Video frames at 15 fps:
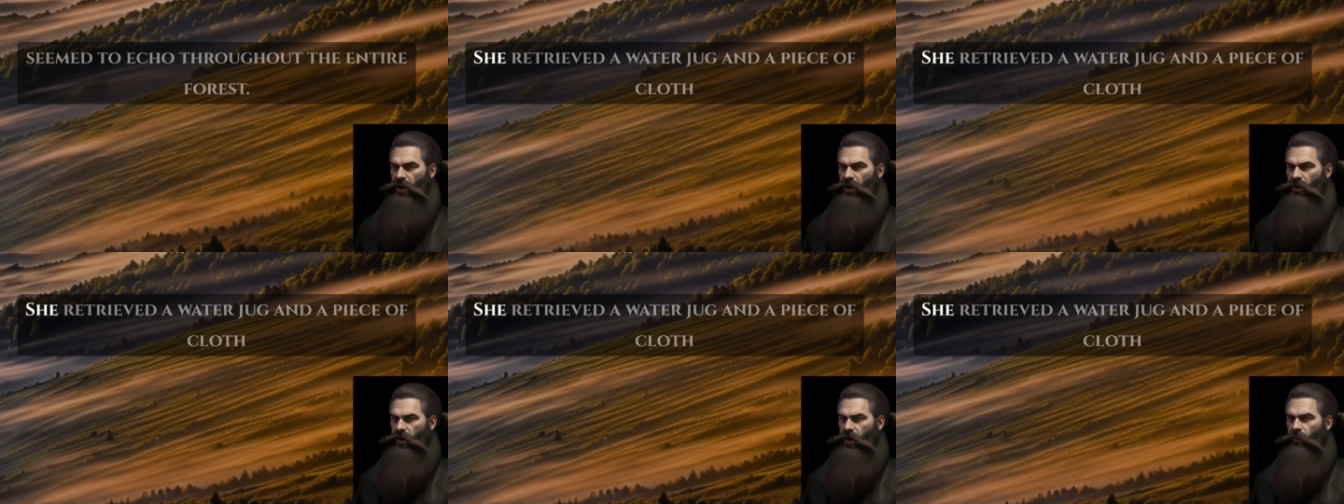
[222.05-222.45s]

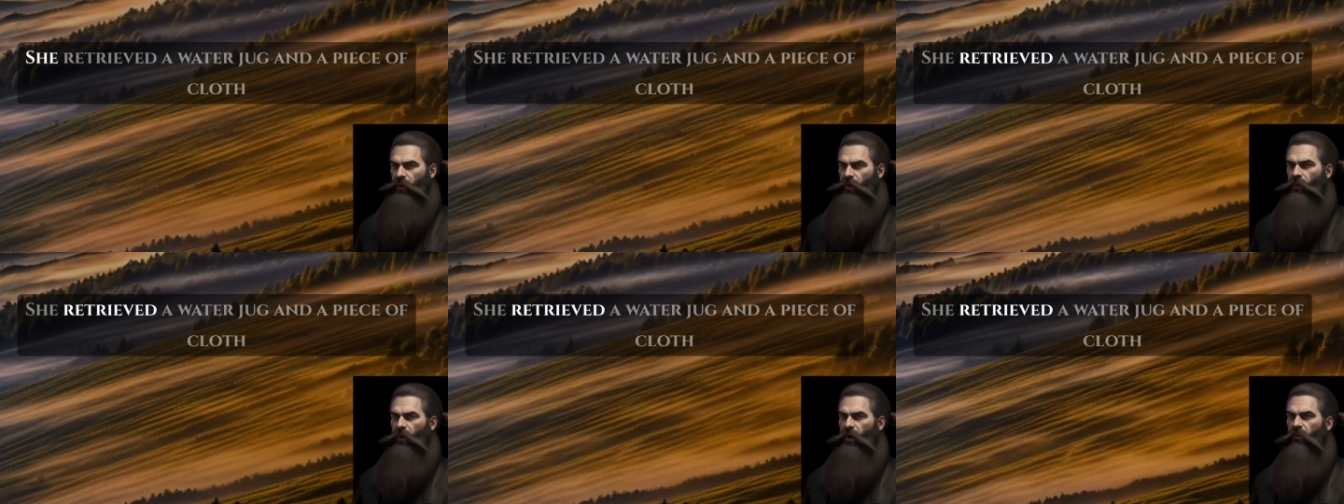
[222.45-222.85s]
She
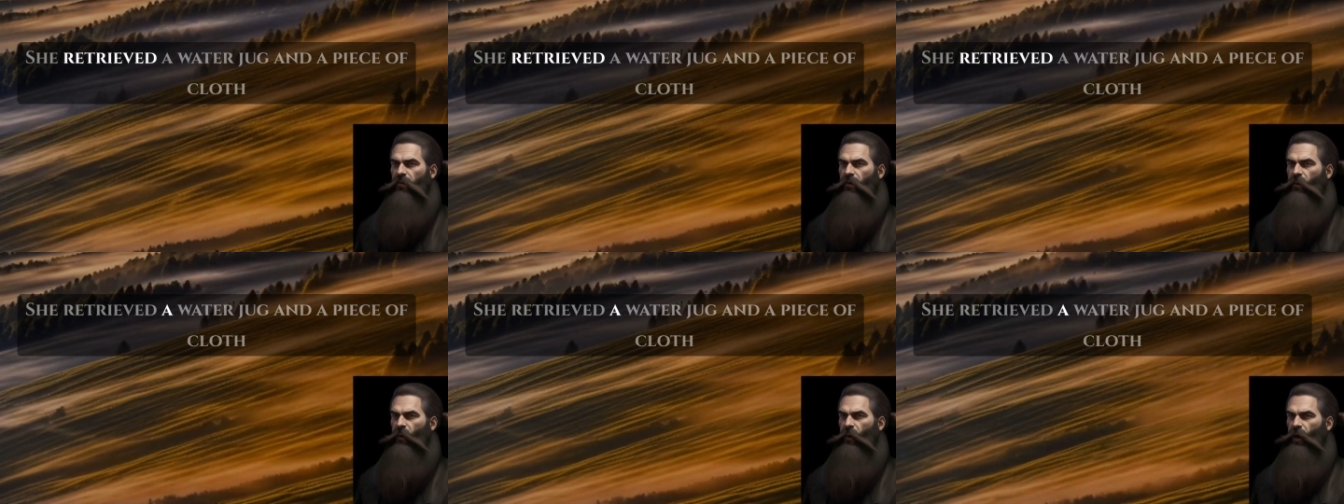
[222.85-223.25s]
retrieved
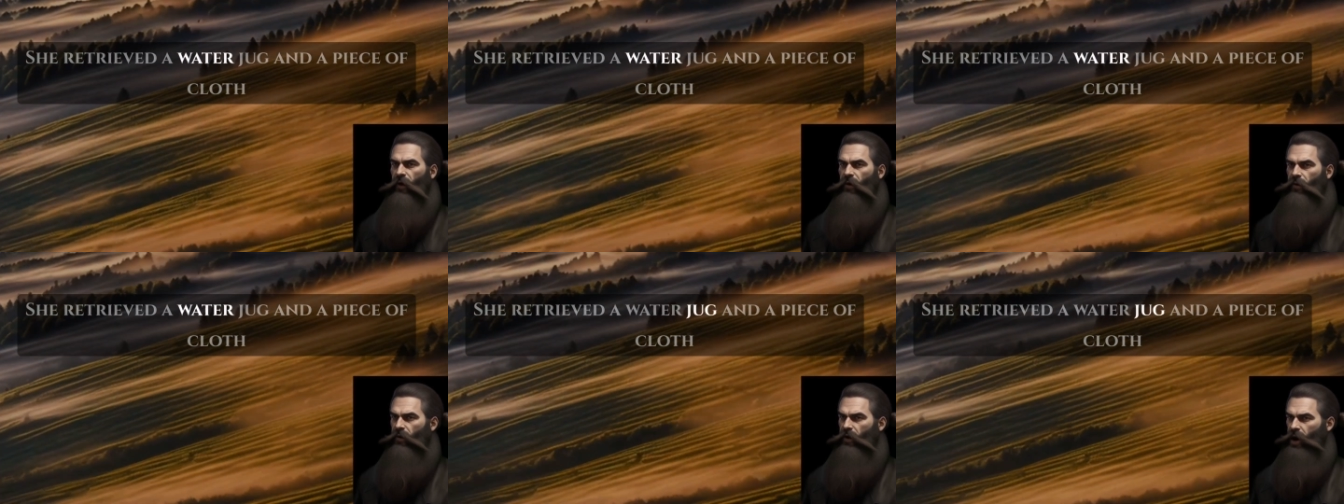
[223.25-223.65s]
a
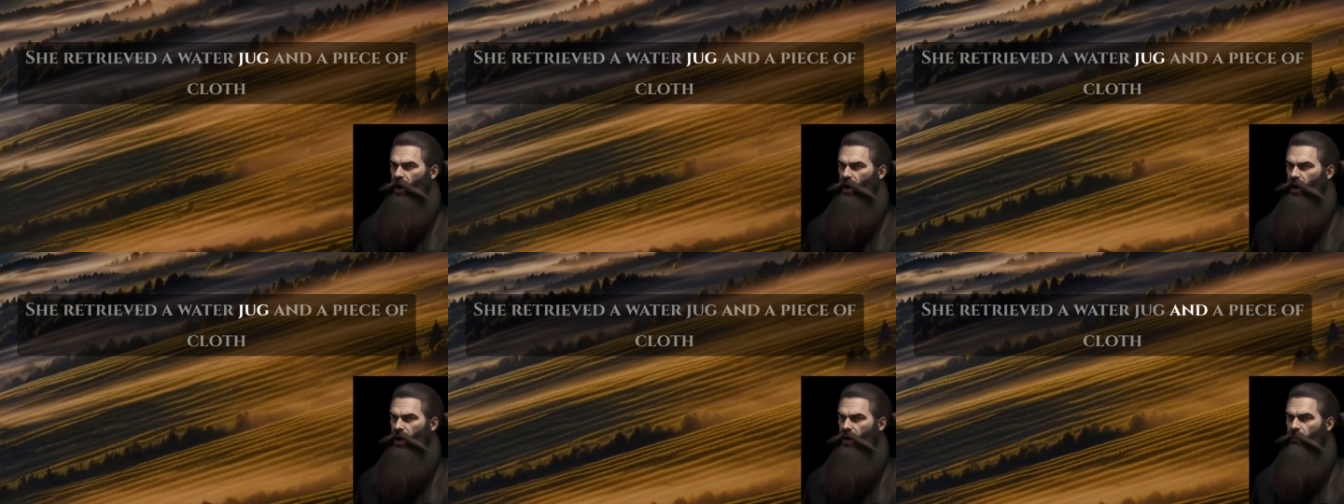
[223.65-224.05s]
water
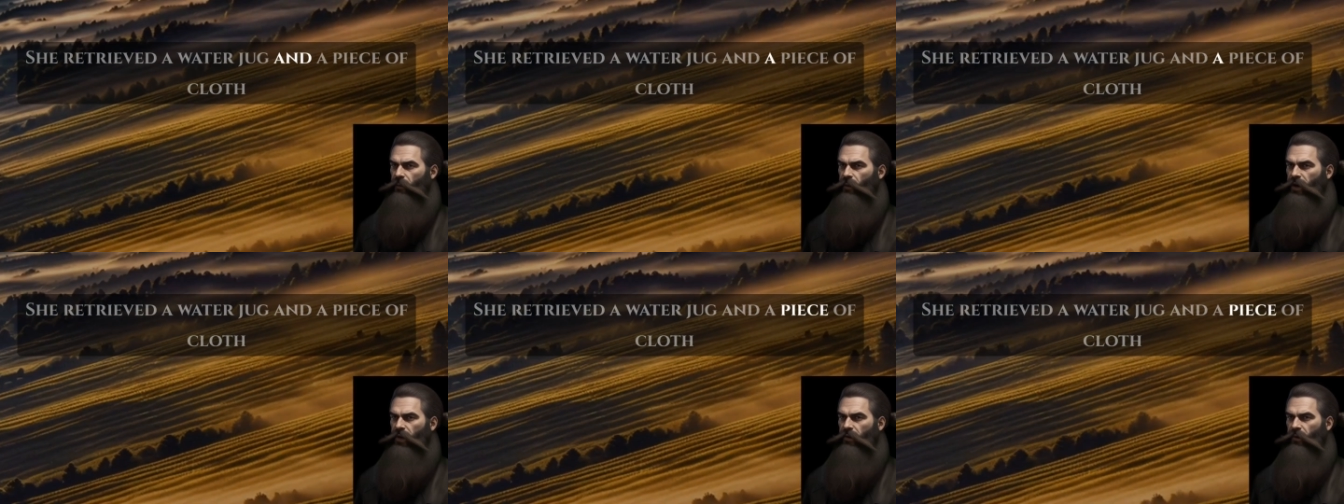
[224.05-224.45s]
jug and a
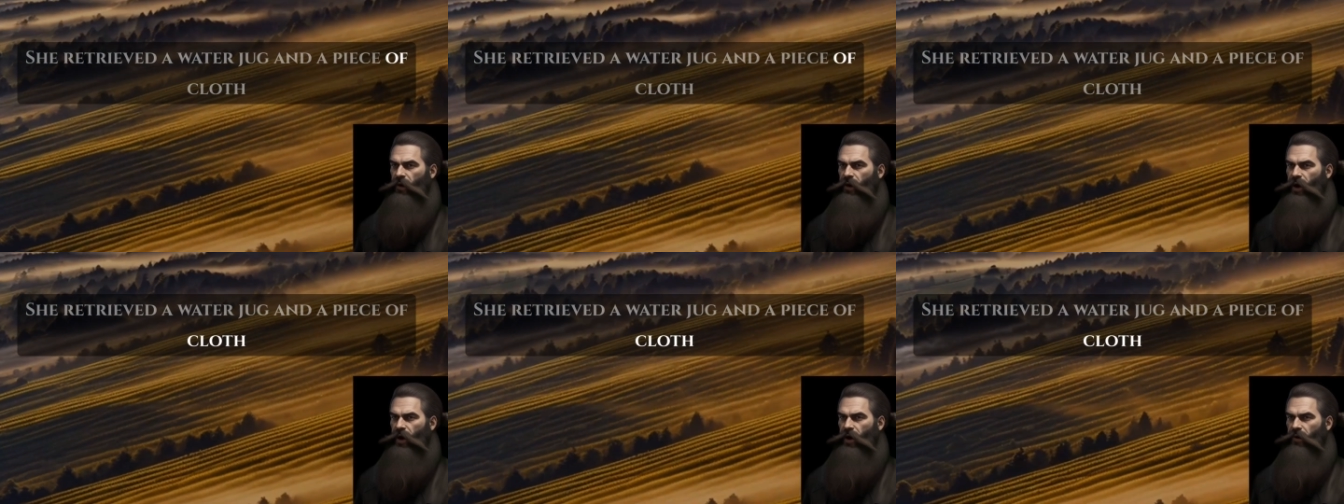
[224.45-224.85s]
piece of
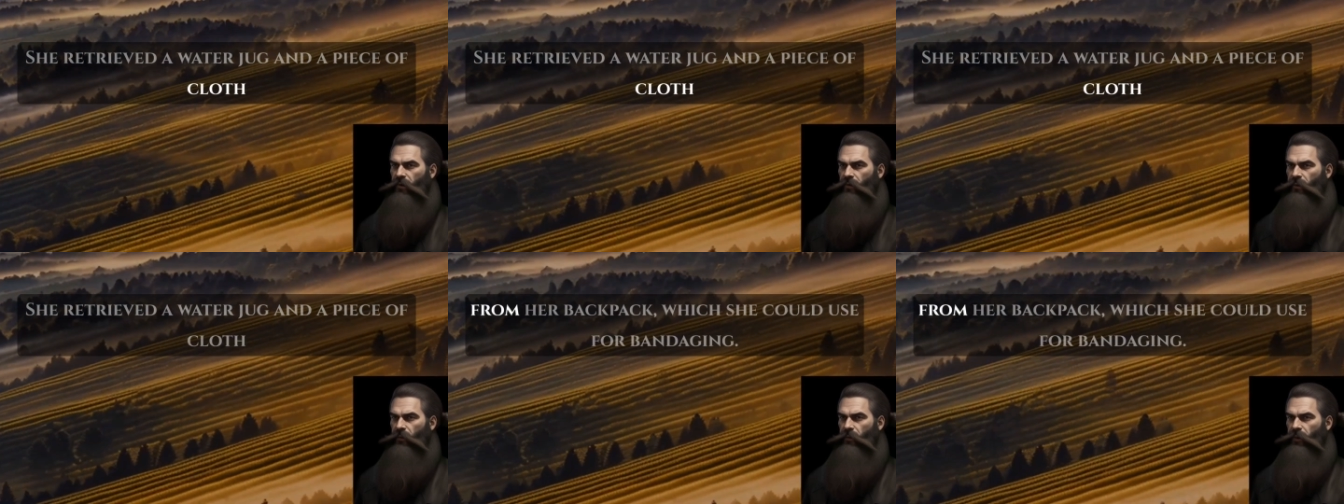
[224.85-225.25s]
cloth
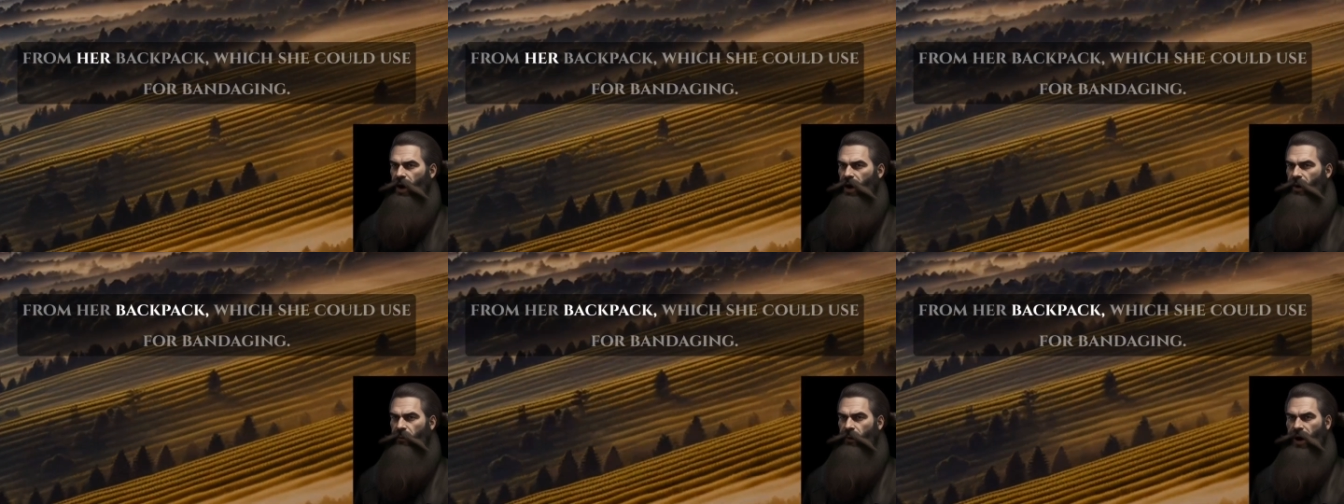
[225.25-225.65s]
from her
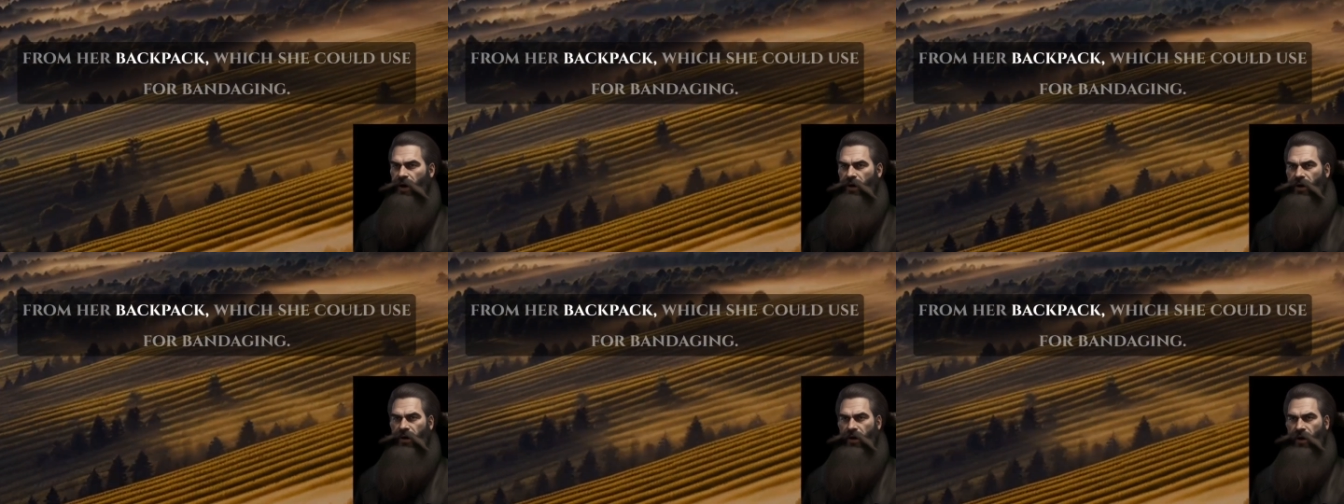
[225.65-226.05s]

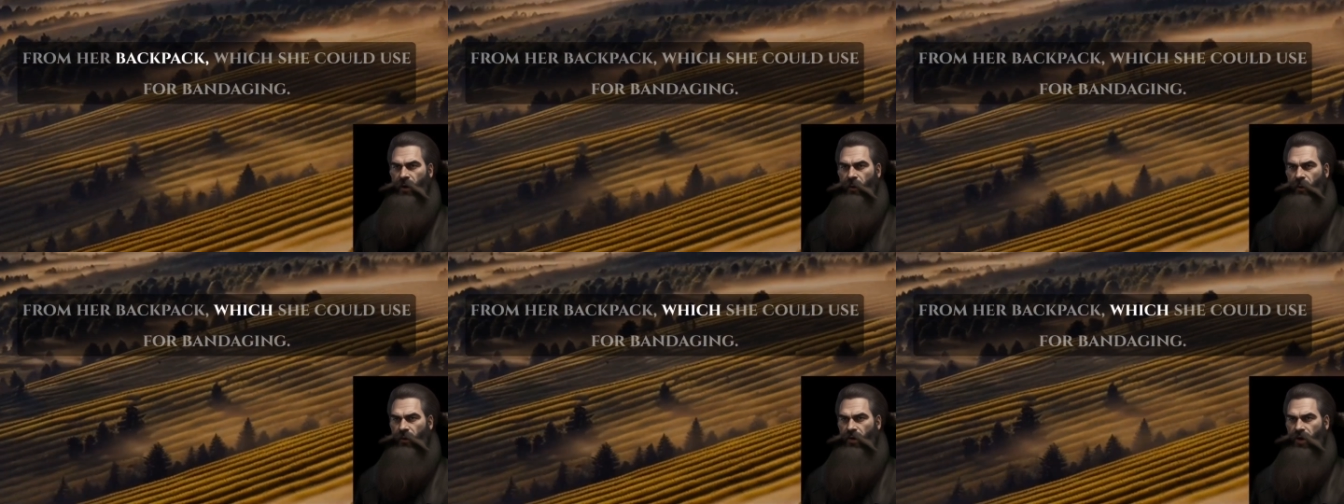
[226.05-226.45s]
backpack,
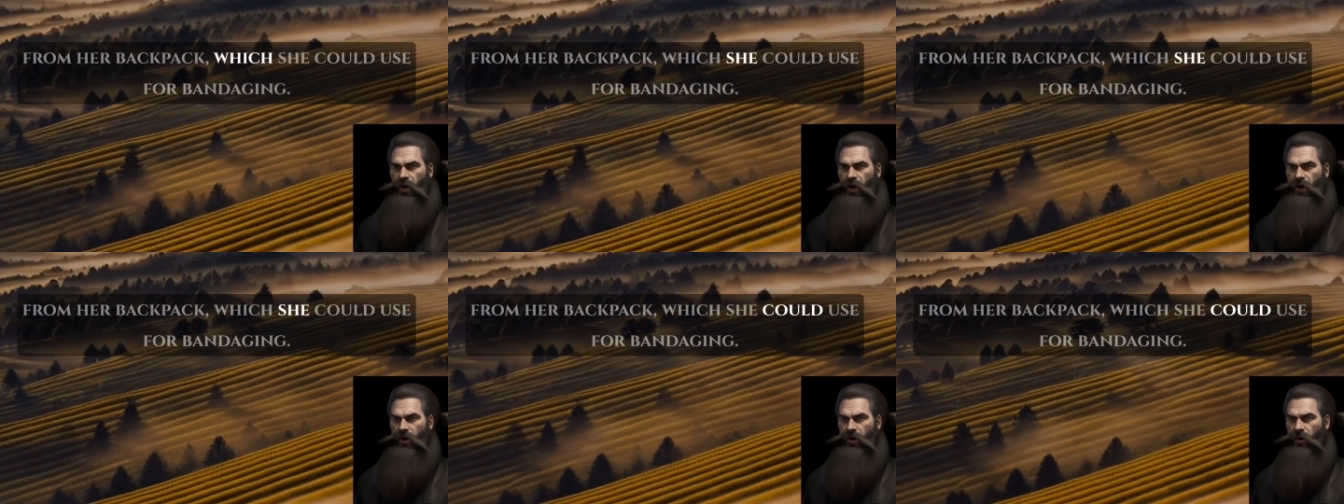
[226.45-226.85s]
which
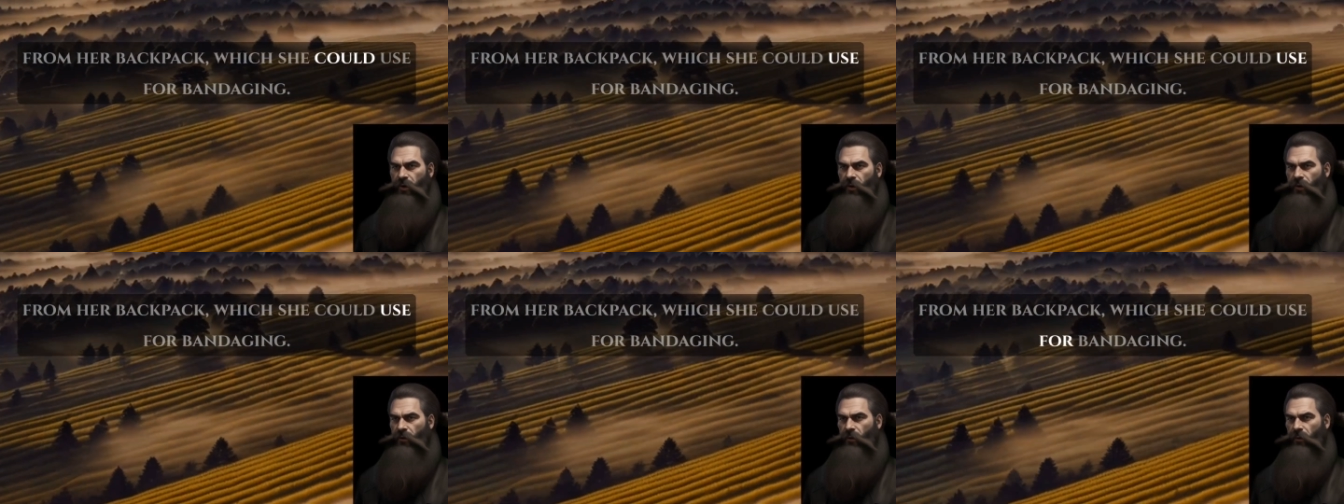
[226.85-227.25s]
she could
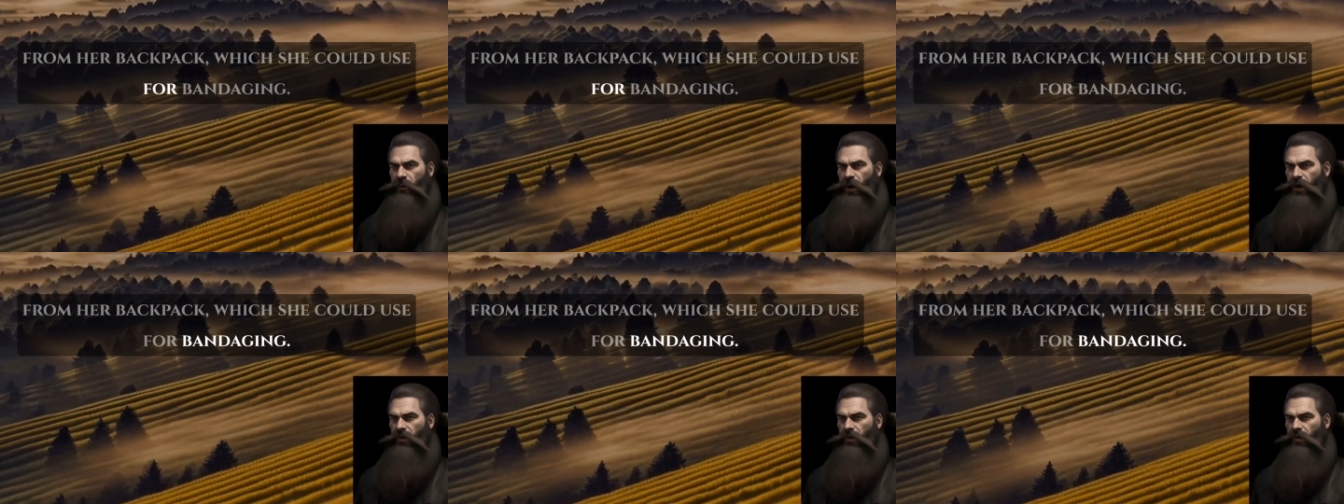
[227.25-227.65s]
use for
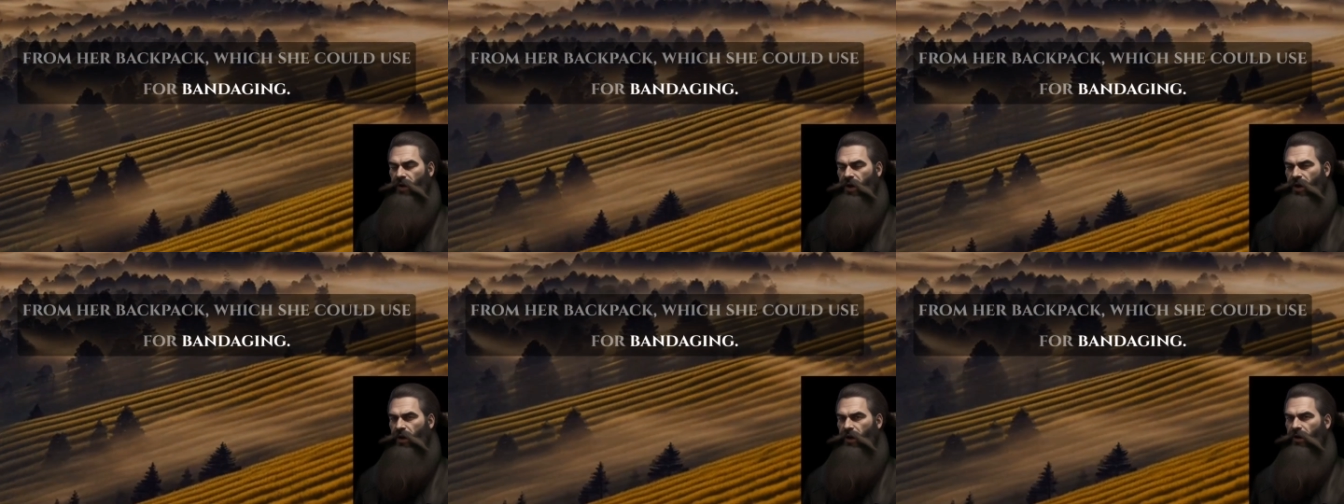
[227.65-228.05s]

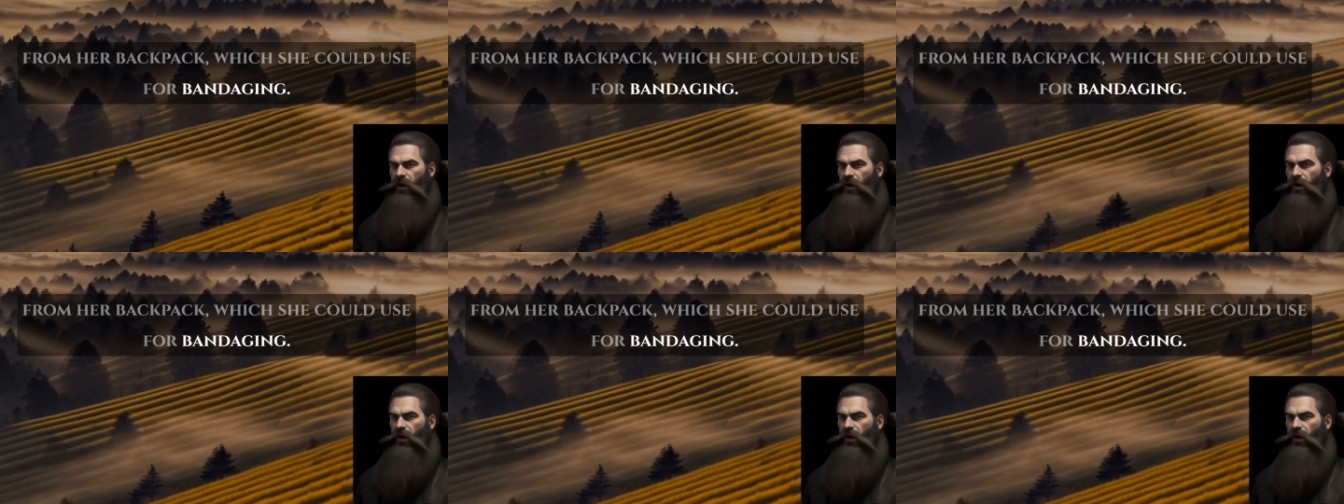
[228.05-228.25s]
bandaging.